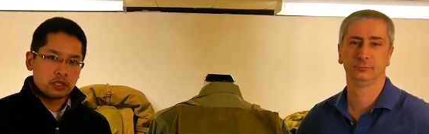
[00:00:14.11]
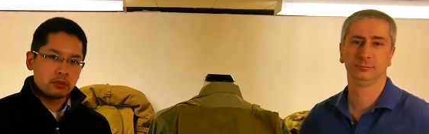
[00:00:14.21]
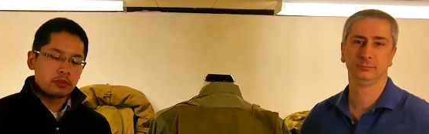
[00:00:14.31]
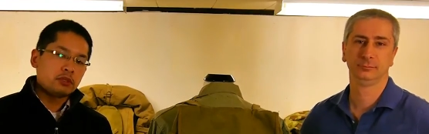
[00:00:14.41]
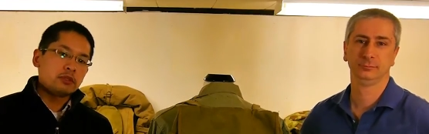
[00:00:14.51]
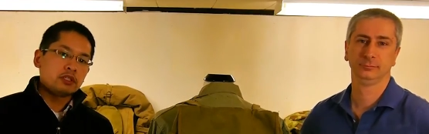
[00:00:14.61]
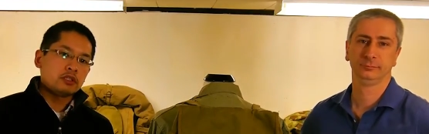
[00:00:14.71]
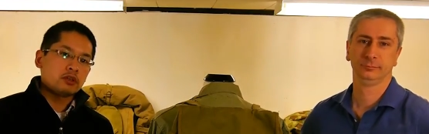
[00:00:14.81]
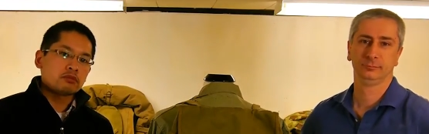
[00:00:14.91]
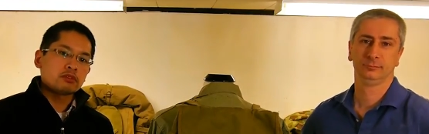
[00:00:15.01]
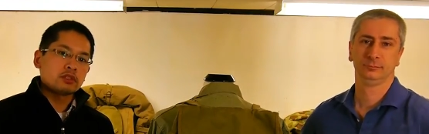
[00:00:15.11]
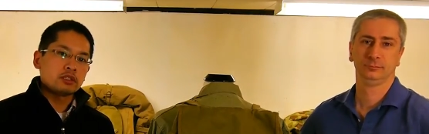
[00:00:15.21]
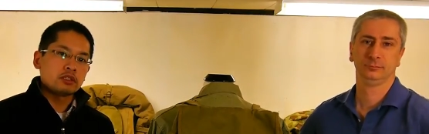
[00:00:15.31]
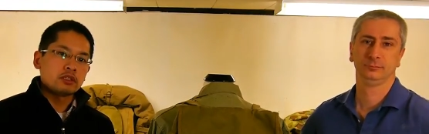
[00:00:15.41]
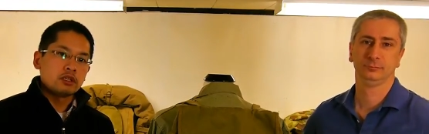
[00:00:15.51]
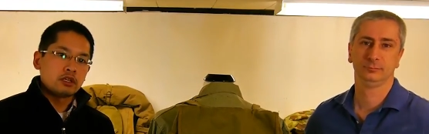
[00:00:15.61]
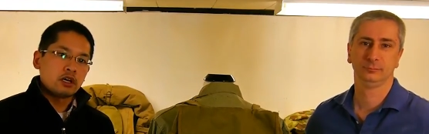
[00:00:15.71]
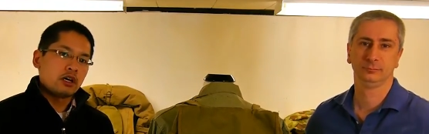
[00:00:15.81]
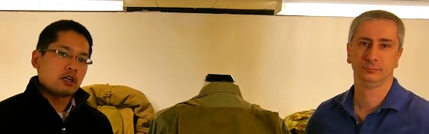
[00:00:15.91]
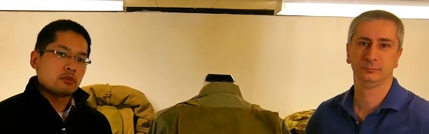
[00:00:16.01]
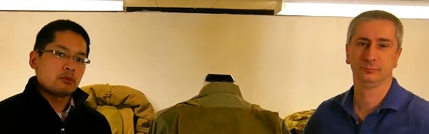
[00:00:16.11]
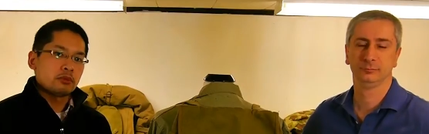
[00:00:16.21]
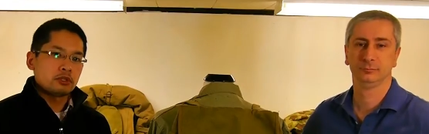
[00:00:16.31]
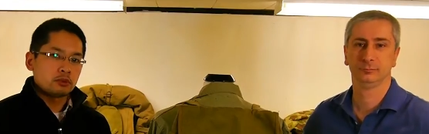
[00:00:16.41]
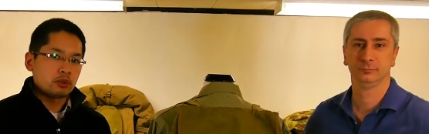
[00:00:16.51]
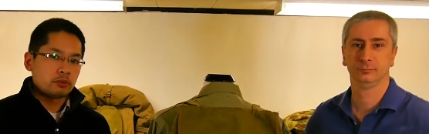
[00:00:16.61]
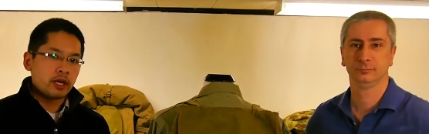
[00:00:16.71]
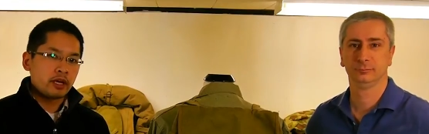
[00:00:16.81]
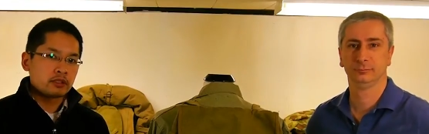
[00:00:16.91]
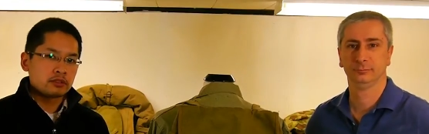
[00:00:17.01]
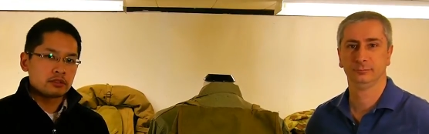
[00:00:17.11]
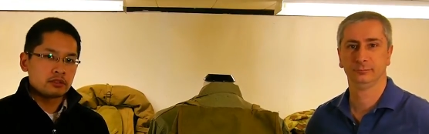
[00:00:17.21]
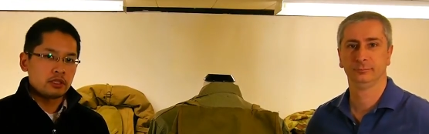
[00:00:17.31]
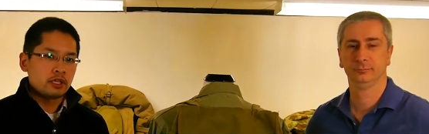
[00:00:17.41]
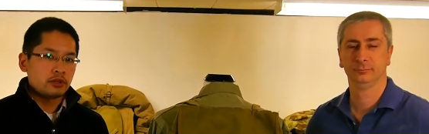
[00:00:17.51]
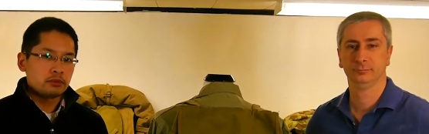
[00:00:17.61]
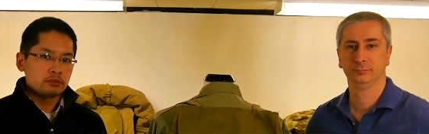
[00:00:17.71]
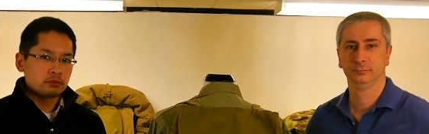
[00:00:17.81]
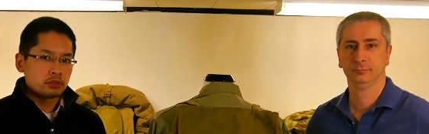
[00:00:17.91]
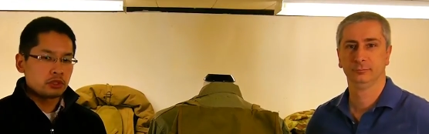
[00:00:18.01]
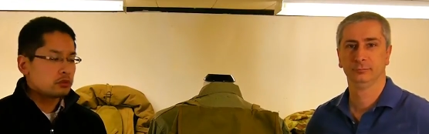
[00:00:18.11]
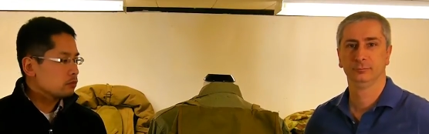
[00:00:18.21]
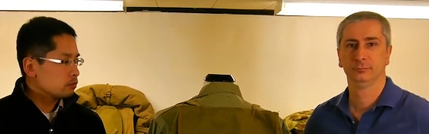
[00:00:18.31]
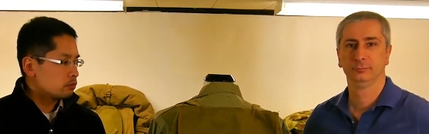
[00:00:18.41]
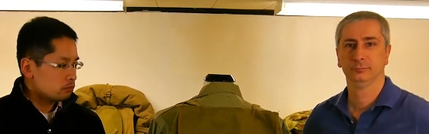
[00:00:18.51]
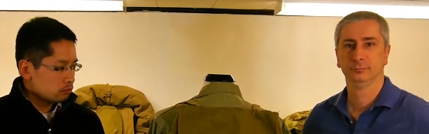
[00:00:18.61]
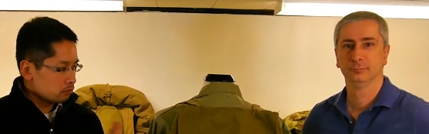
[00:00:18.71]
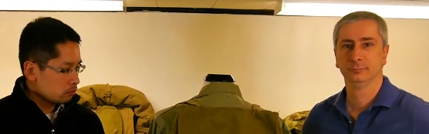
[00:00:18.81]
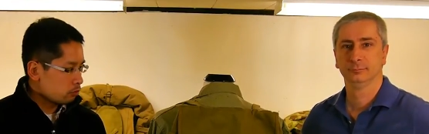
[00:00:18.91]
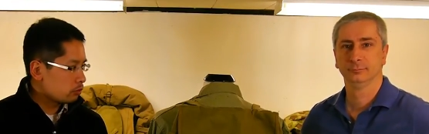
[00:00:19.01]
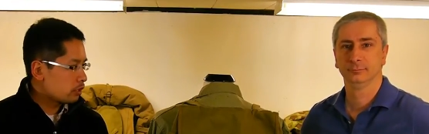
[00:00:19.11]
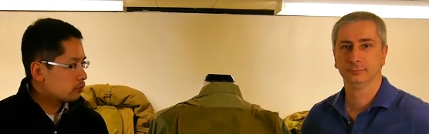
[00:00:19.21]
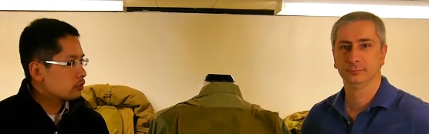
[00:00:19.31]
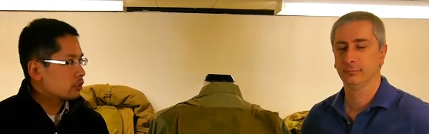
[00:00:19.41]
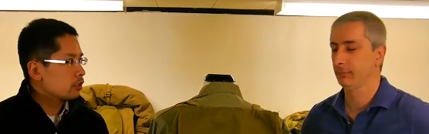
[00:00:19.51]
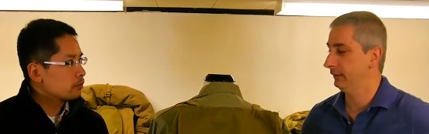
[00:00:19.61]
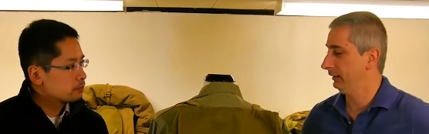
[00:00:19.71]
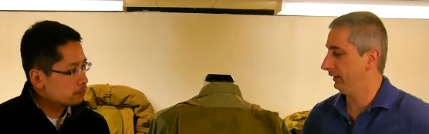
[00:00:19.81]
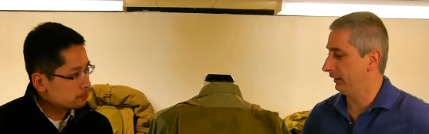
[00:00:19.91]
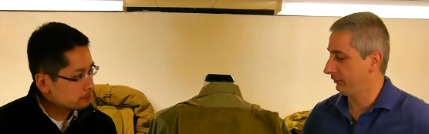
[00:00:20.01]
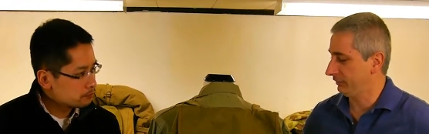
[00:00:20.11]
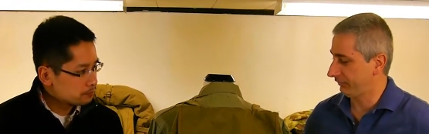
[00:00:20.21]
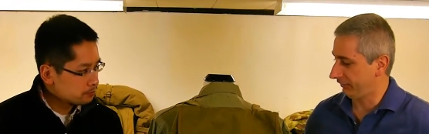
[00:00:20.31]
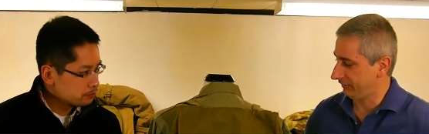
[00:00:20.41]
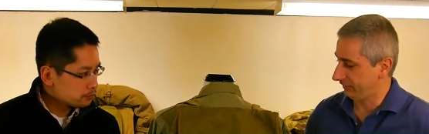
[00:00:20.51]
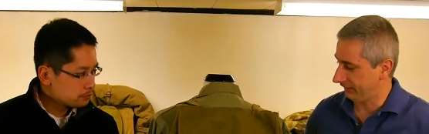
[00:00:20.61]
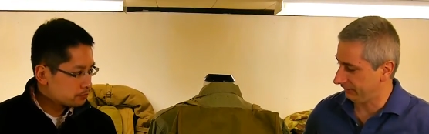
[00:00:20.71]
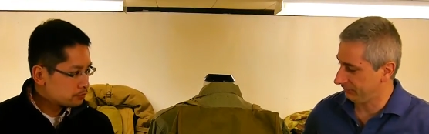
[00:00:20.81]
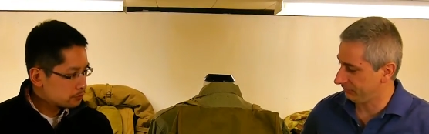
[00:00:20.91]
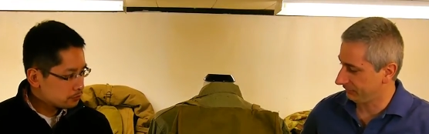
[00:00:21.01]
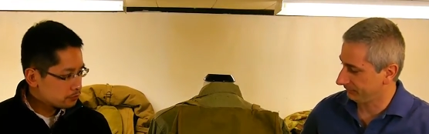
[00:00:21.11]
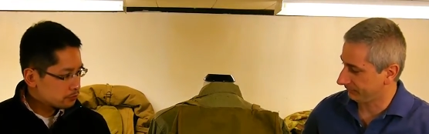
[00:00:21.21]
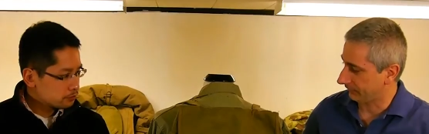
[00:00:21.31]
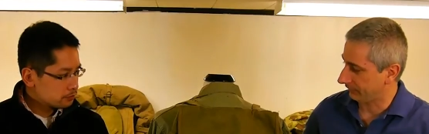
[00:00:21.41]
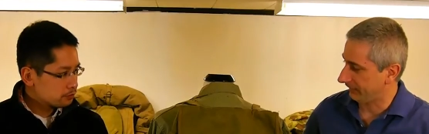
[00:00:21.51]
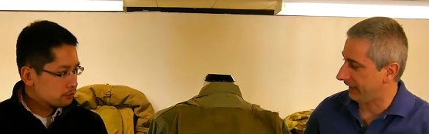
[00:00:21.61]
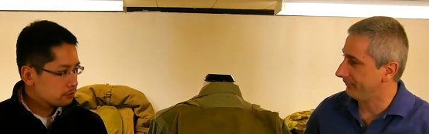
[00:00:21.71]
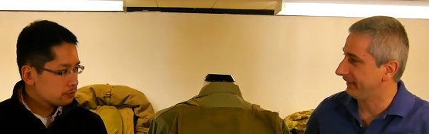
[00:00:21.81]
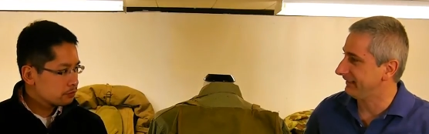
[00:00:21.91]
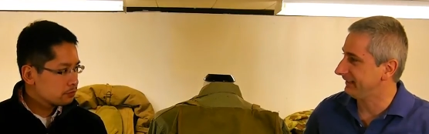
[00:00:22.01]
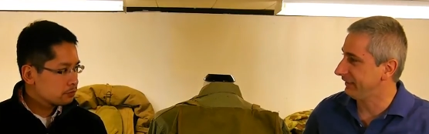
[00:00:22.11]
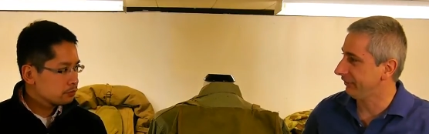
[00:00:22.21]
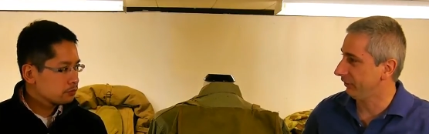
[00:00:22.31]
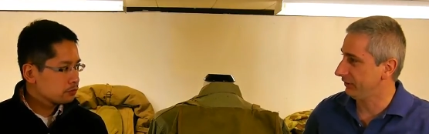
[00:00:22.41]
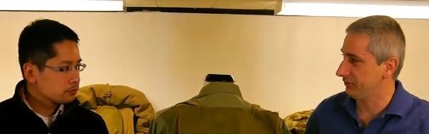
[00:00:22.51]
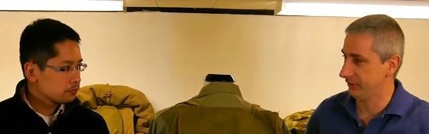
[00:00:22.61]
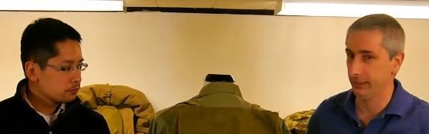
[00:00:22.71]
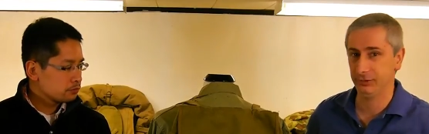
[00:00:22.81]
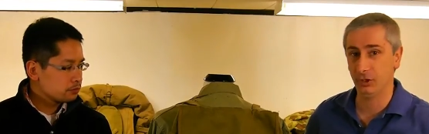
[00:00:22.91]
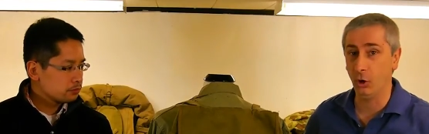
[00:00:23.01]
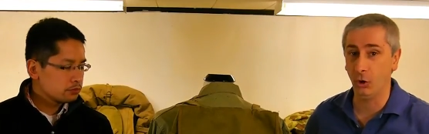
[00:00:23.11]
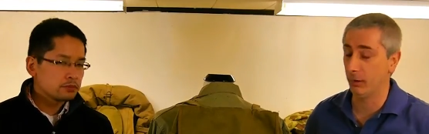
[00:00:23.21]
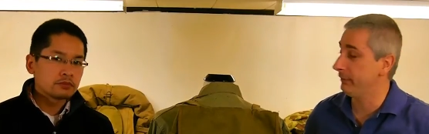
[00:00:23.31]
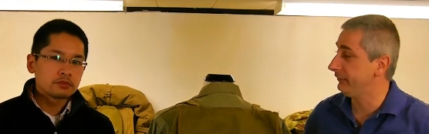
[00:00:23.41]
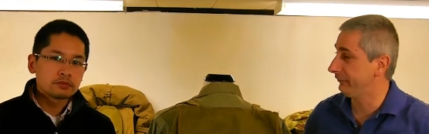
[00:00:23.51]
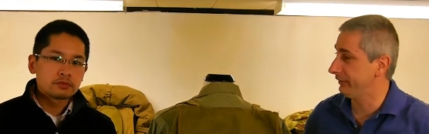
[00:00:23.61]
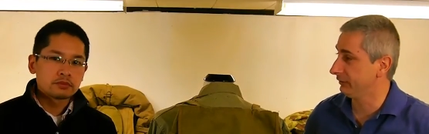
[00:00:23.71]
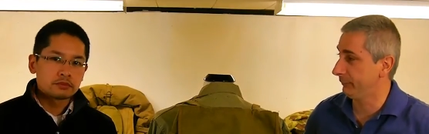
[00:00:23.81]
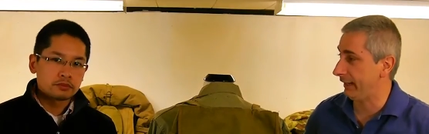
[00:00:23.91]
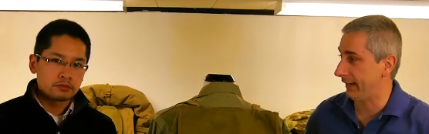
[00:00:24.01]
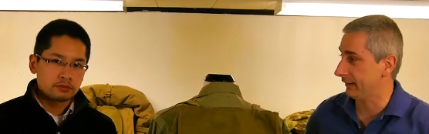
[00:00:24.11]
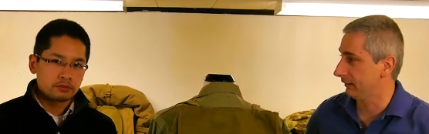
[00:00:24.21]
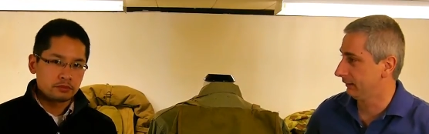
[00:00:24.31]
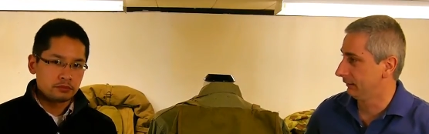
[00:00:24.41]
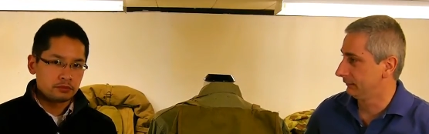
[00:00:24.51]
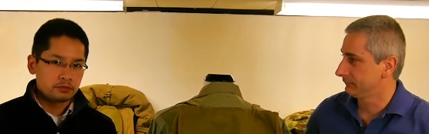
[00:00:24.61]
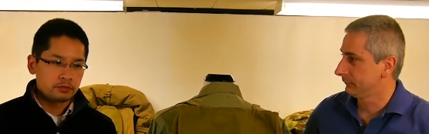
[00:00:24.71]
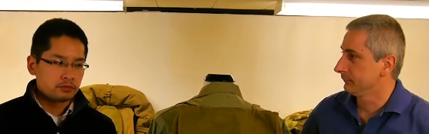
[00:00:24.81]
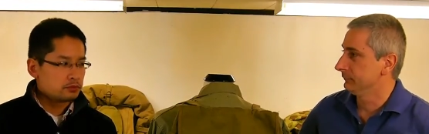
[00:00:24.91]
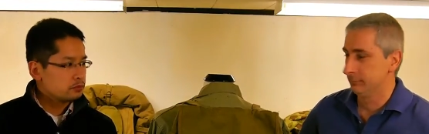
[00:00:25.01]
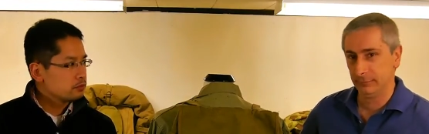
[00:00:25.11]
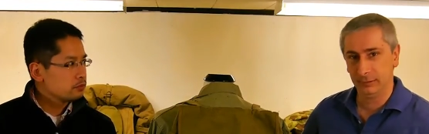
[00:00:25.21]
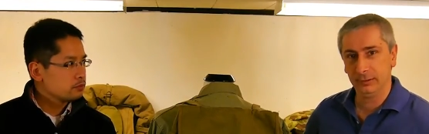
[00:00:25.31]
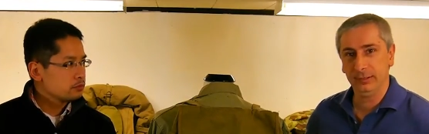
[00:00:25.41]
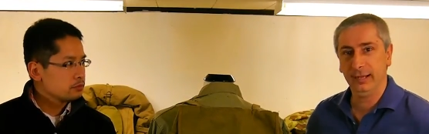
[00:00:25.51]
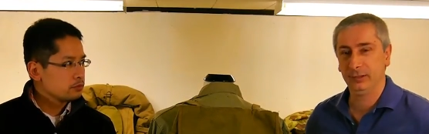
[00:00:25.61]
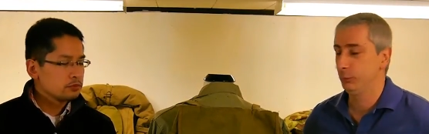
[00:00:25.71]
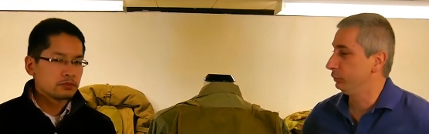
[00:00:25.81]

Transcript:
Speaker 1: and we're going to be covering on Marine Corps packs. Now, Joe, what do we have here?
Speaker 2: Alright, Chris, this is the M1936 Army Field Pack. Yes,